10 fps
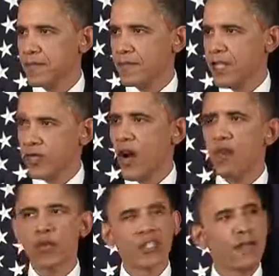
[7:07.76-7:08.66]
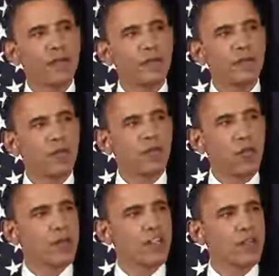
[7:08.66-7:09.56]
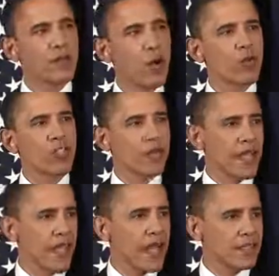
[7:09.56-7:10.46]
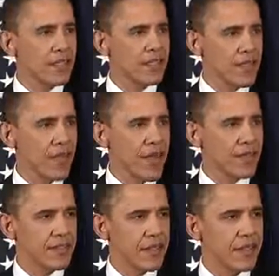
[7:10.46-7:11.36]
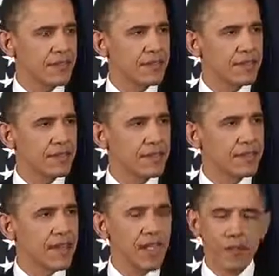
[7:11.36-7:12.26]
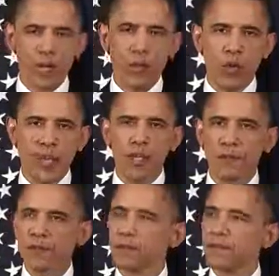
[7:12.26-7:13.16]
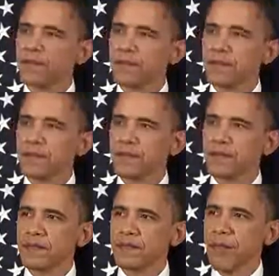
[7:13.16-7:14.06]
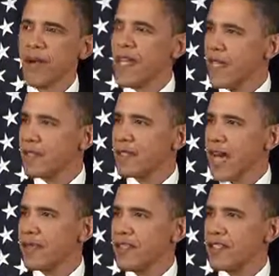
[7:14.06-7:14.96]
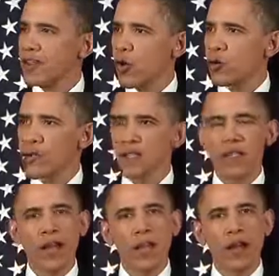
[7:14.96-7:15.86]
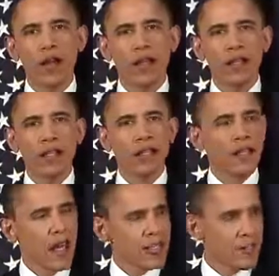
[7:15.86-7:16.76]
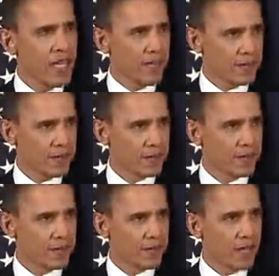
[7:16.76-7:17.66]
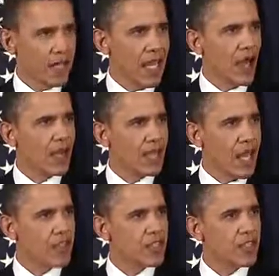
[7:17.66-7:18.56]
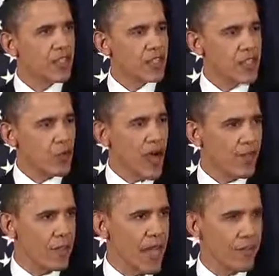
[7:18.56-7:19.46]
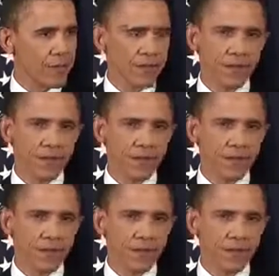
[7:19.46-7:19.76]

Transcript: We struck regime forces approaching Benghazi to save that city and the people within it. We hit Gaddafi's troops in neighboring Ajabia, allowing the opposition to drive them out.